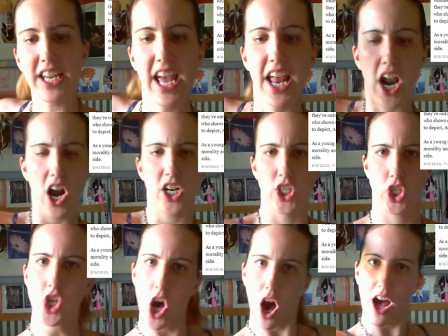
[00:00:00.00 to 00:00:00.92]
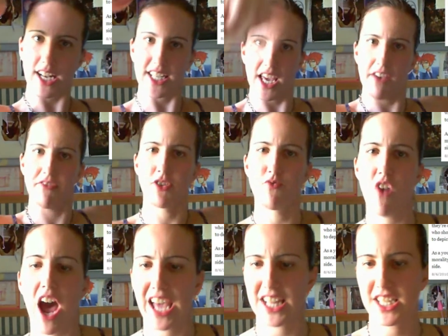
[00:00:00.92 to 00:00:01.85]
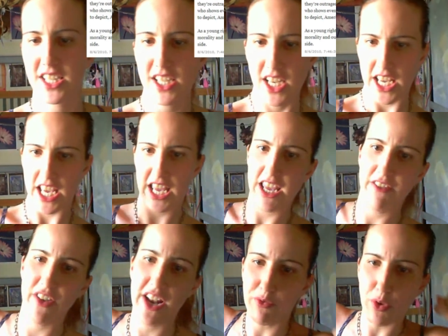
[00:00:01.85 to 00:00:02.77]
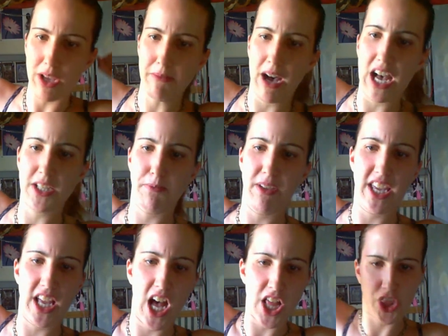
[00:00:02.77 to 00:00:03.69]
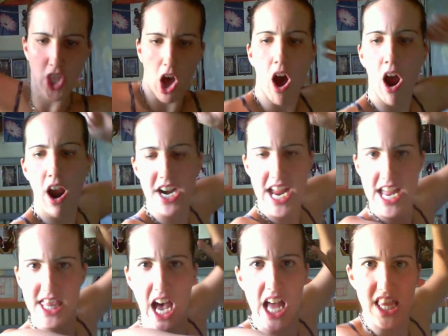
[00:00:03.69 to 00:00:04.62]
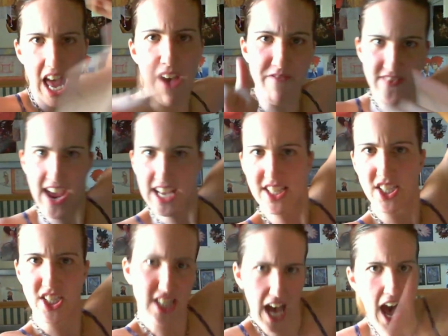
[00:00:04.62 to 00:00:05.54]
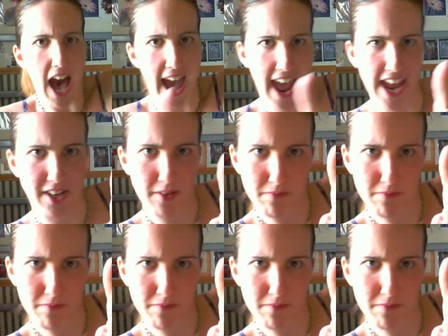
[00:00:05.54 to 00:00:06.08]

and our God-given rights, even if we must be a thorn in the leftist side.